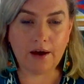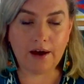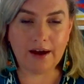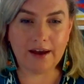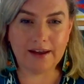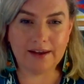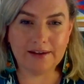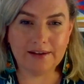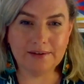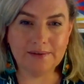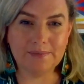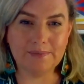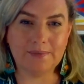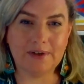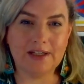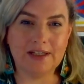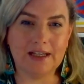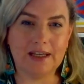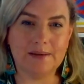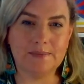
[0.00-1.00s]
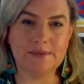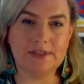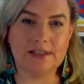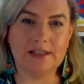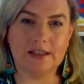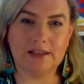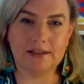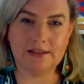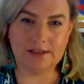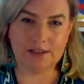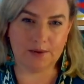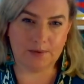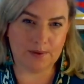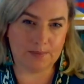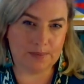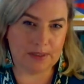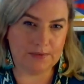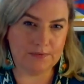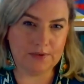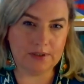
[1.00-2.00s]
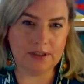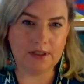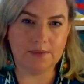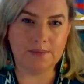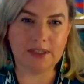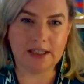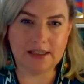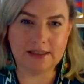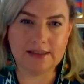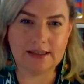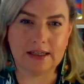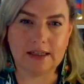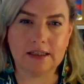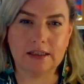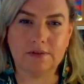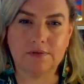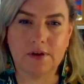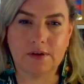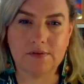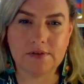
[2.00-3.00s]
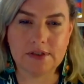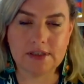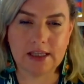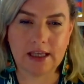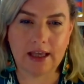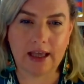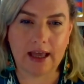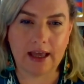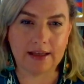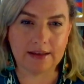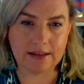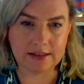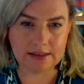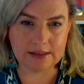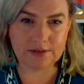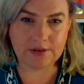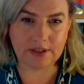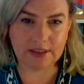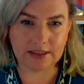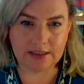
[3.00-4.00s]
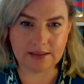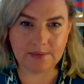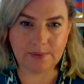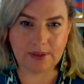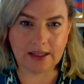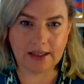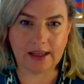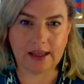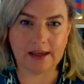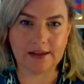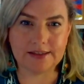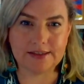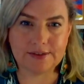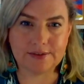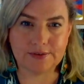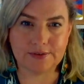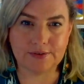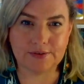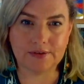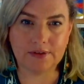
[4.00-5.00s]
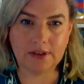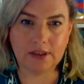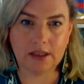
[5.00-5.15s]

Hi, my name's Zoe Bedford. I'm the Executive Officer at the Australia-Tibet Council.